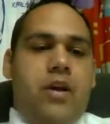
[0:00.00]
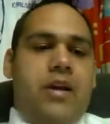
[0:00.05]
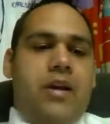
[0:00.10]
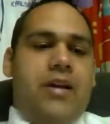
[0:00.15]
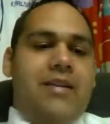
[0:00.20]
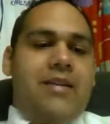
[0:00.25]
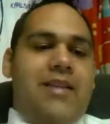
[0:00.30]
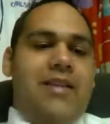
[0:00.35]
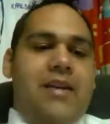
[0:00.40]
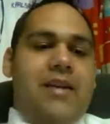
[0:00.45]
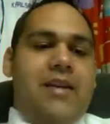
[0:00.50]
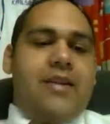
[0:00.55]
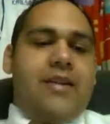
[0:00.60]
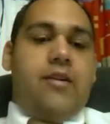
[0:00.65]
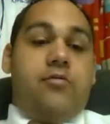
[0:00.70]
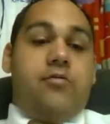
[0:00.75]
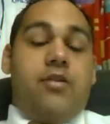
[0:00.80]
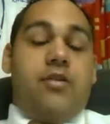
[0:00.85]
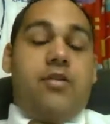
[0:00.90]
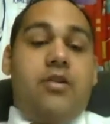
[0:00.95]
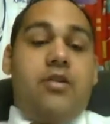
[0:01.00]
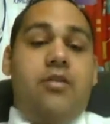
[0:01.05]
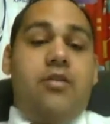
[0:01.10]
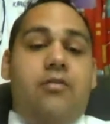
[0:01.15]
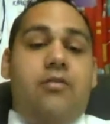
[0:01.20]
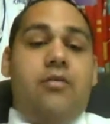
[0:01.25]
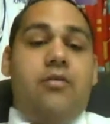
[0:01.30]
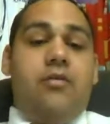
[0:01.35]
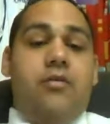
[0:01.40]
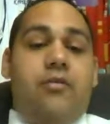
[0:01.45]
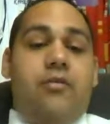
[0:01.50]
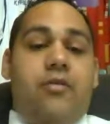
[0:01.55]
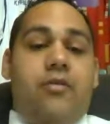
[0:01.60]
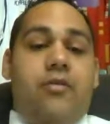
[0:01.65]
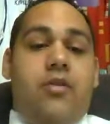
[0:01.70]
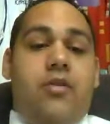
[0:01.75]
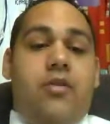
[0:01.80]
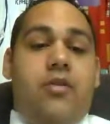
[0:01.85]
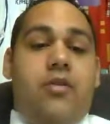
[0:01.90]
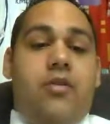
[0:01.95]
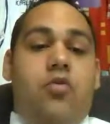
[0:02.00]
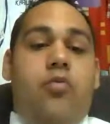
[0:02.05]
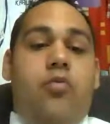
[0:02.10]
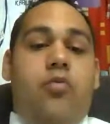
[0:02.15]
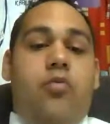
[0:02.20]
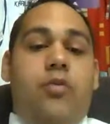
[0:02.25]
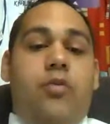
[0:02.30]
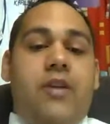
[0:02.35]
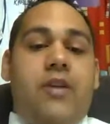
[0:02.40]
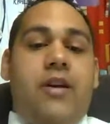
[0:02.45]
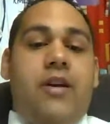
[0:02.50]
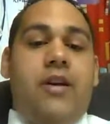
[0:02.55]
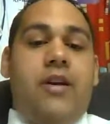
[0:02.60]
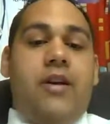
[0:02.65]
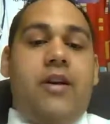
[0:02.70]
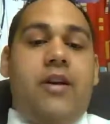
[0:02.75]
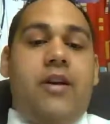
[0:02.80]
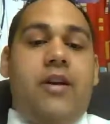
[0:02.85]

Daniel Russell from Homo Technical.